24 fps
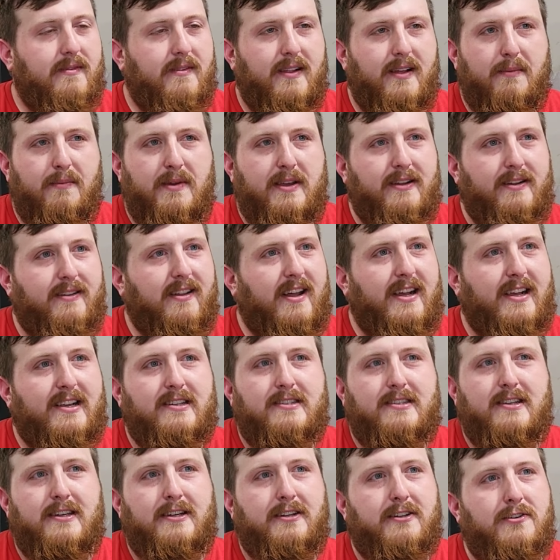I mean, like I
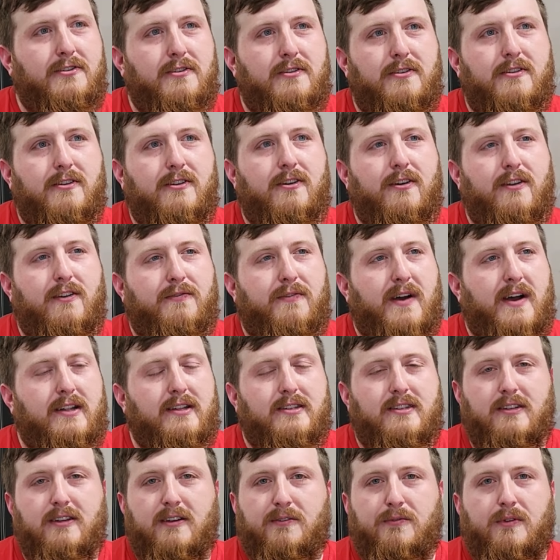said, you're going to find
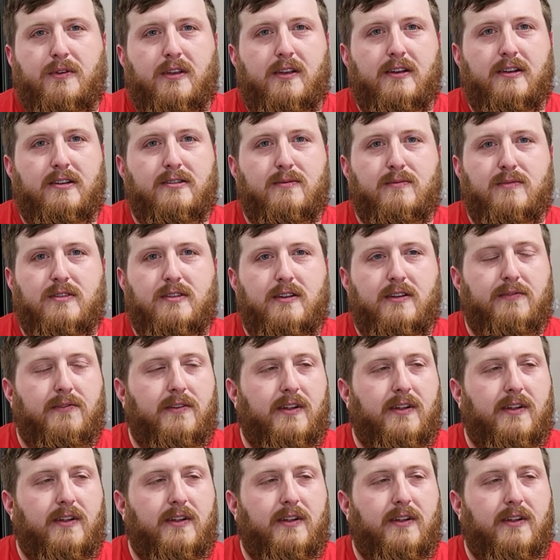stuff, custom stuff